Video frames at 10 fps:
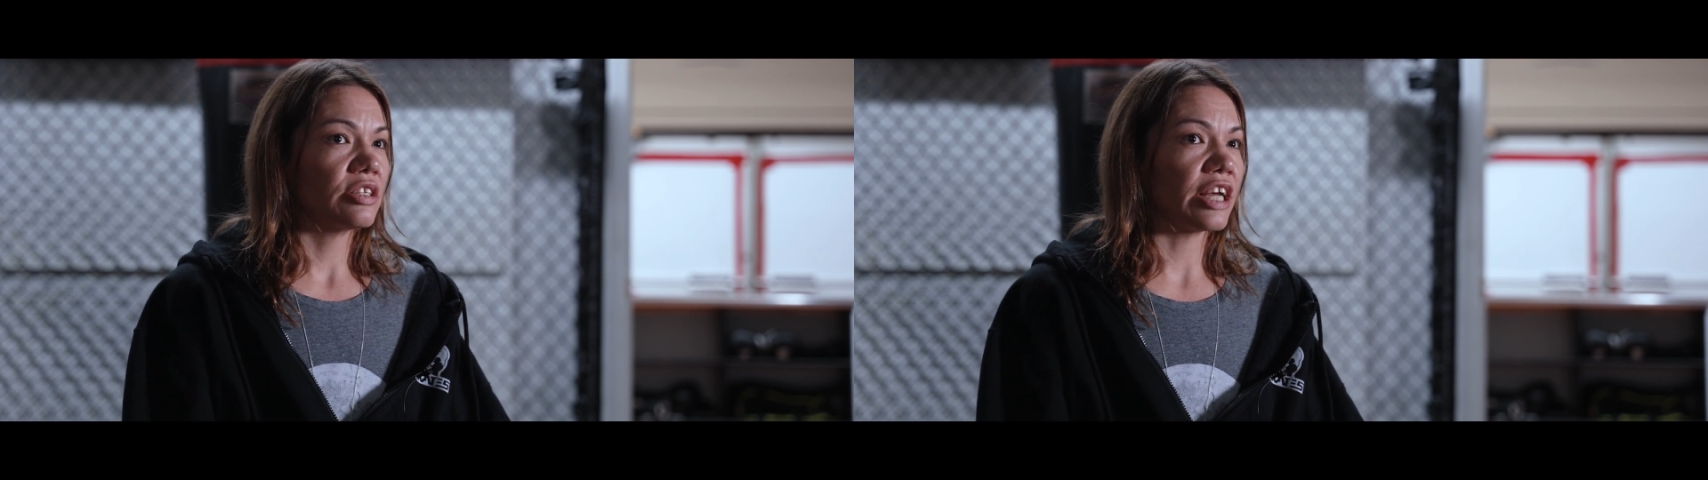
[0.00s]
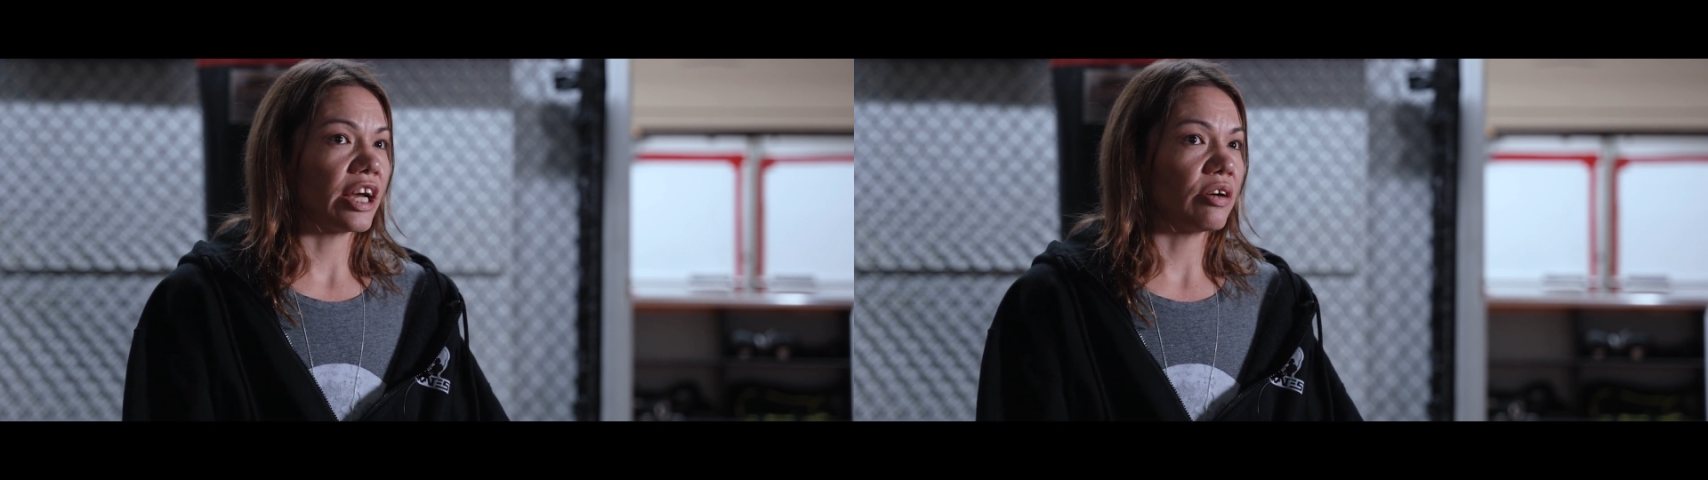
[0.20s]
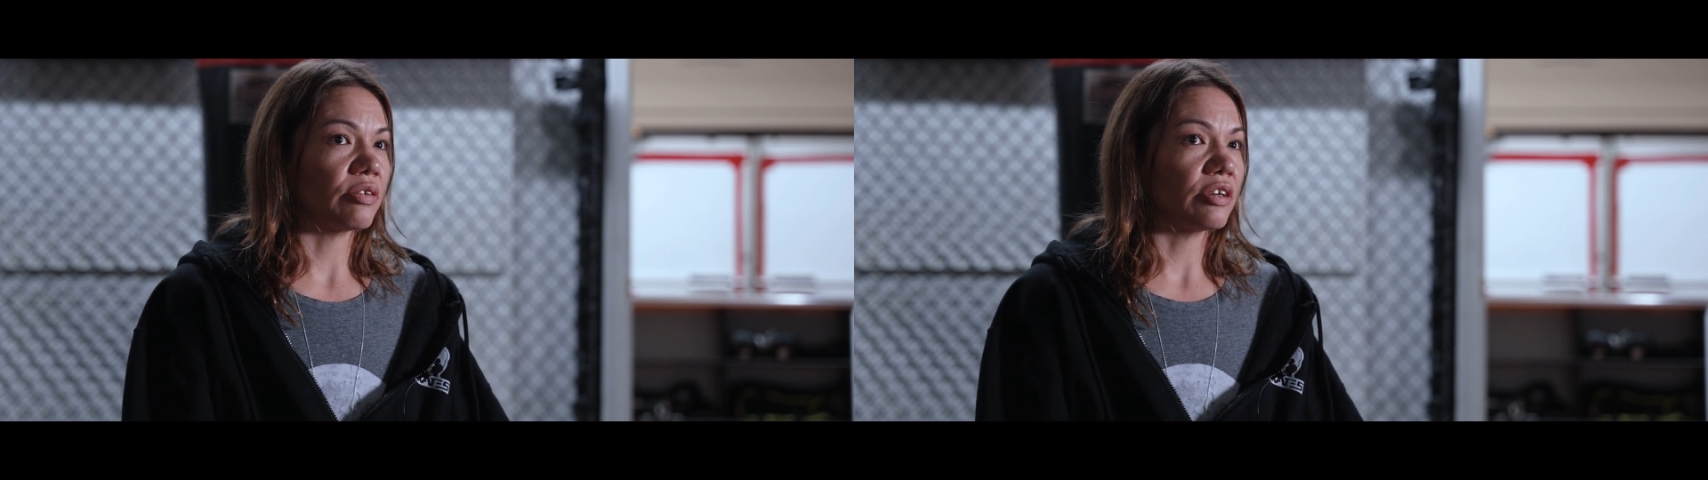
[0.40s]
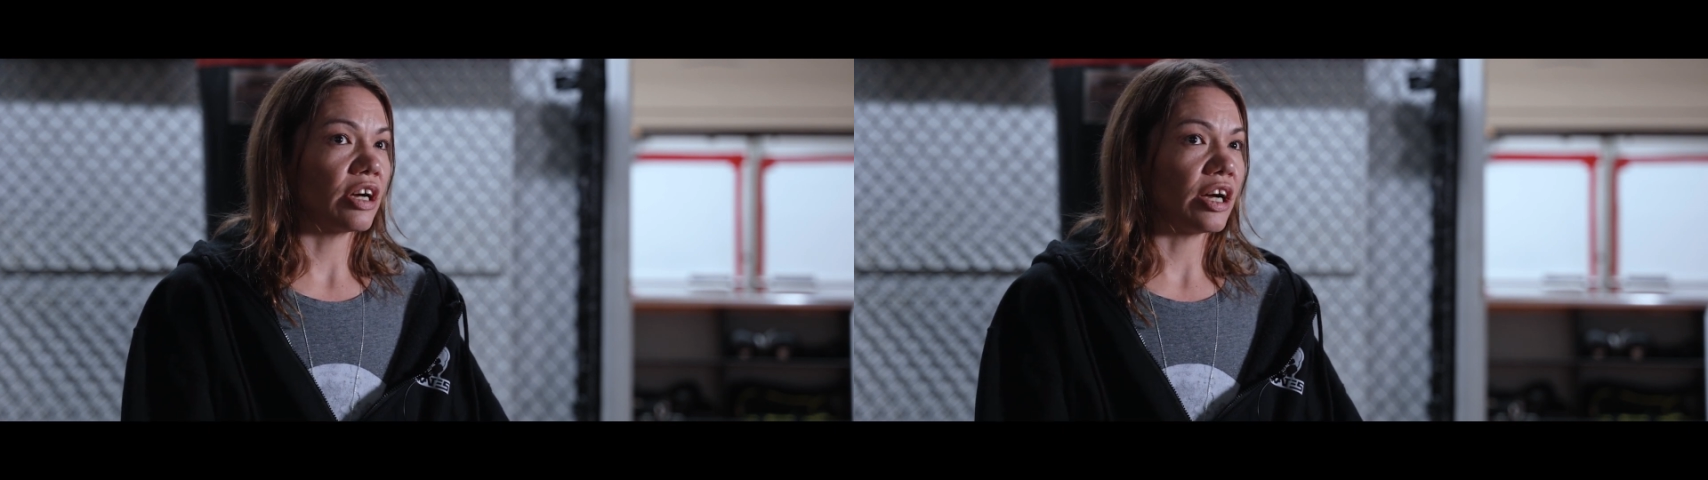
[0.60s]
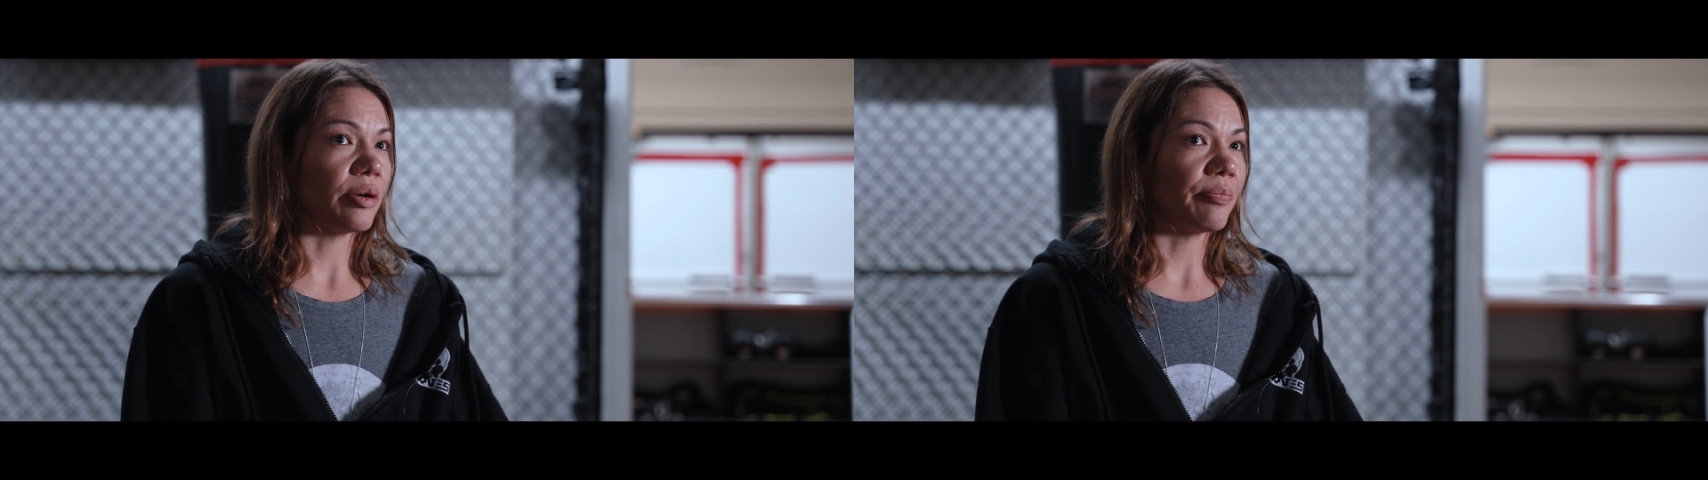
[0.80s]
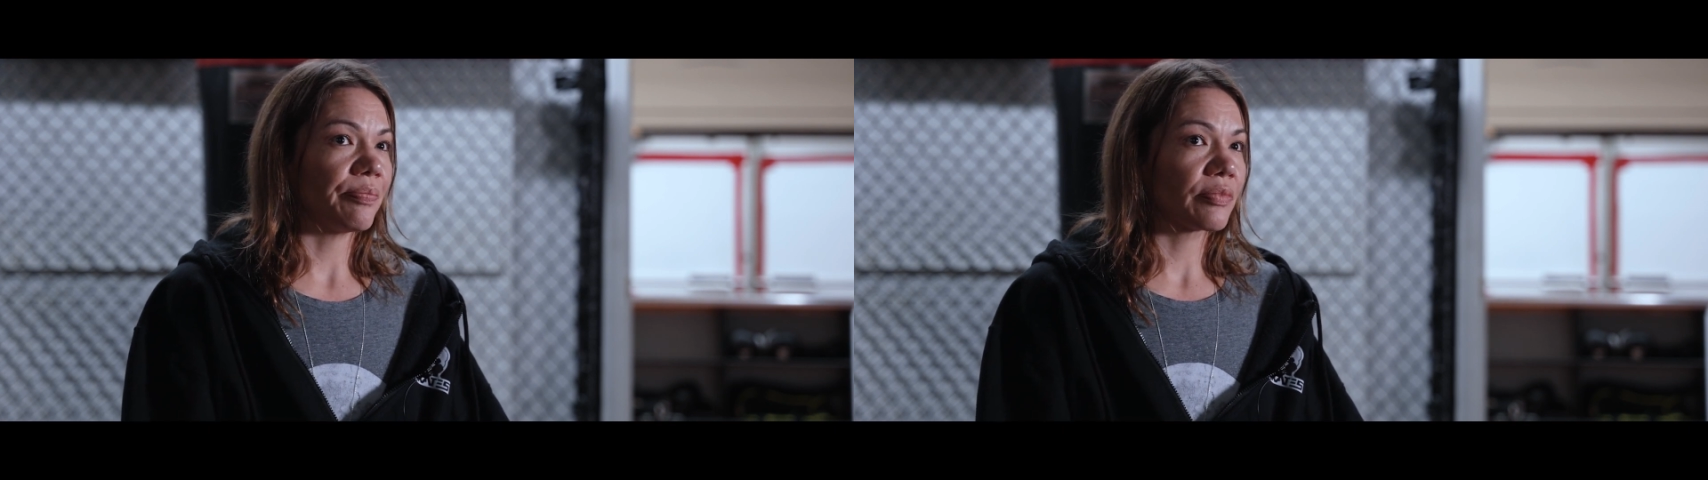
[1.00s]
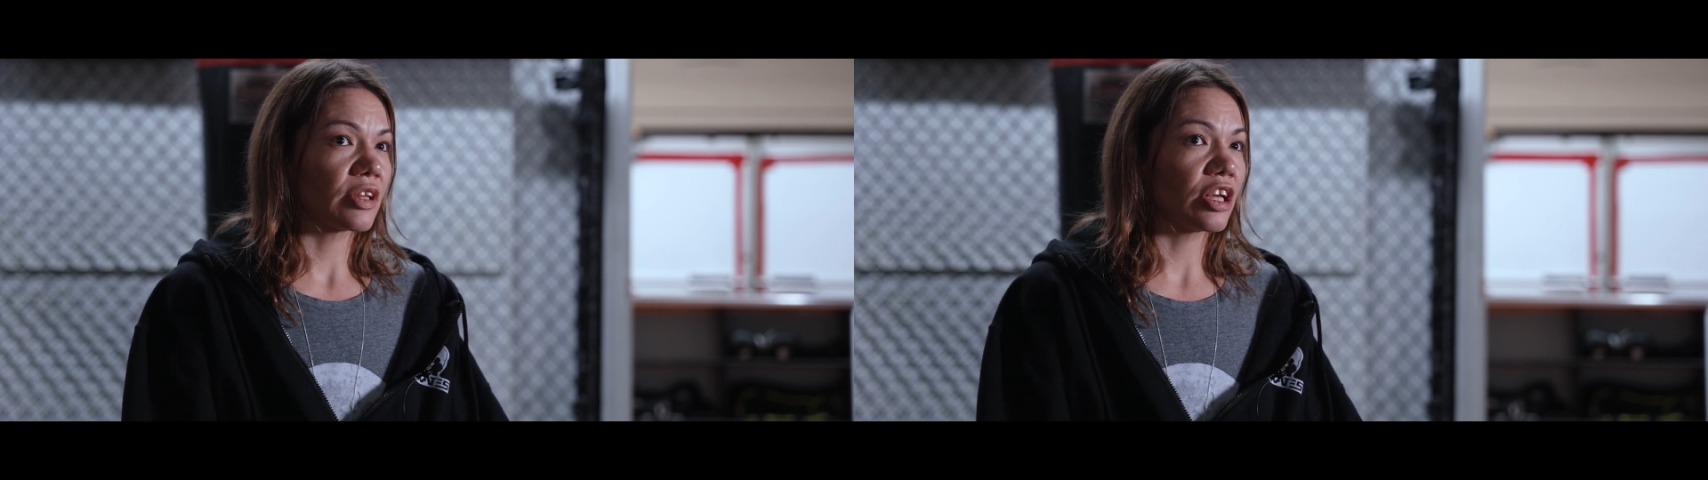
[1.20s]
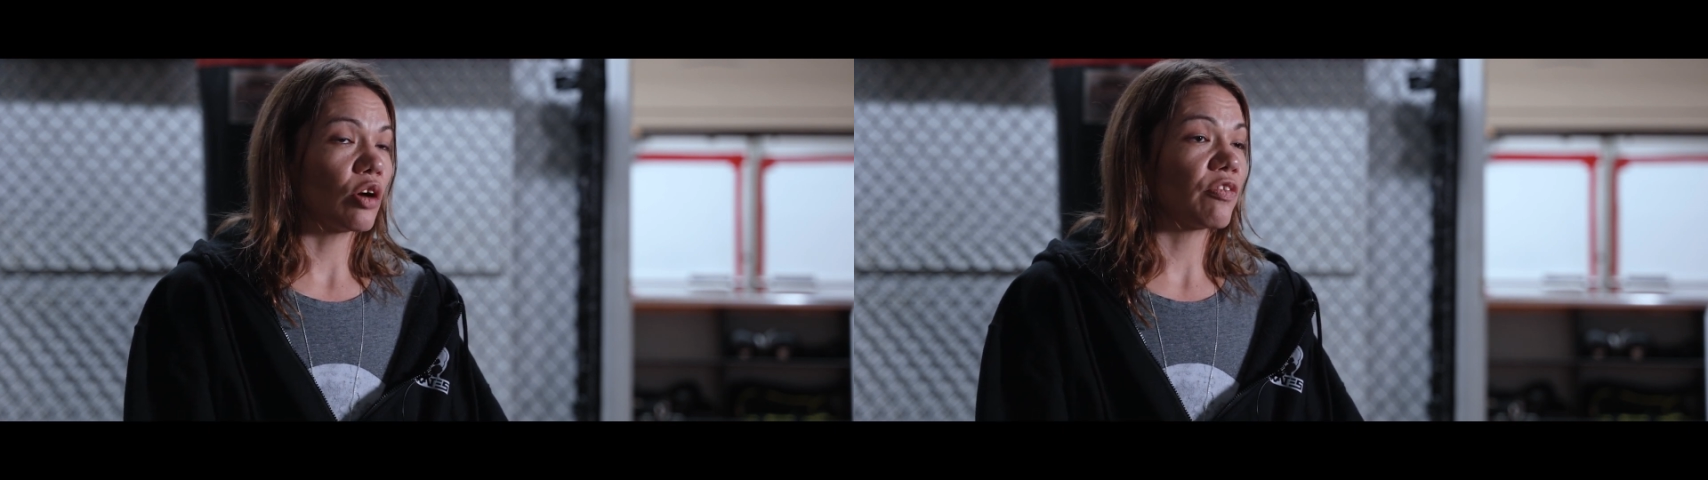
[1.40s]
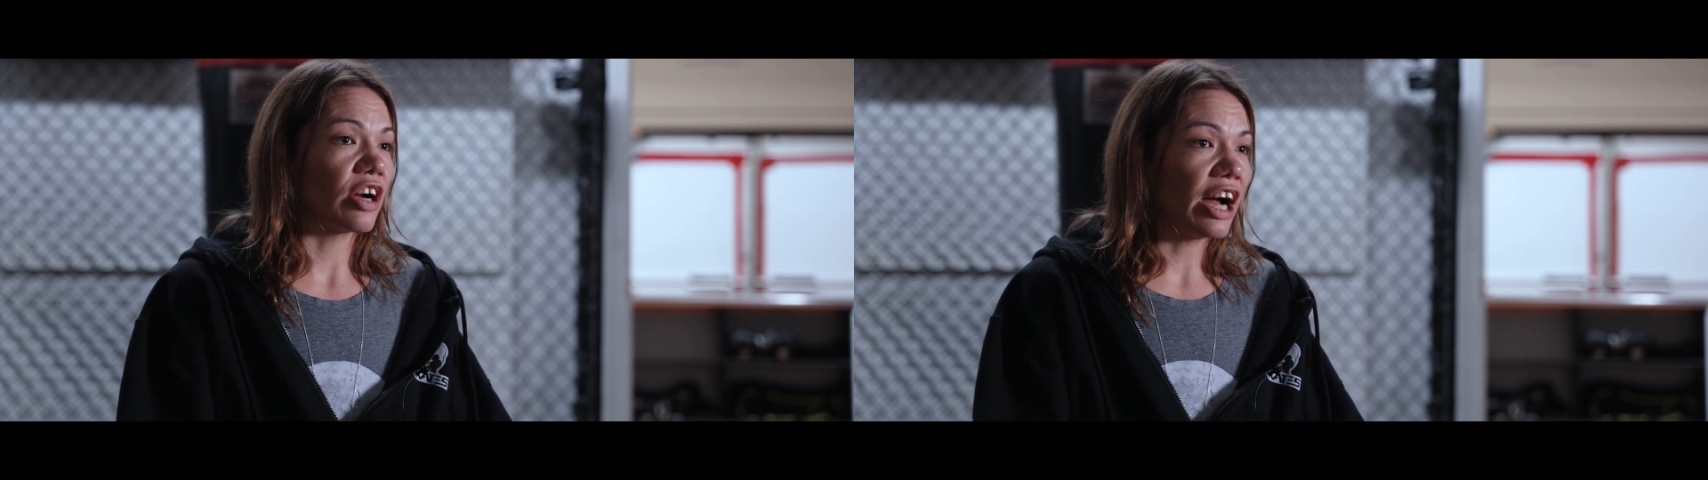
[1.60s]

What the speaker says: down, you go for a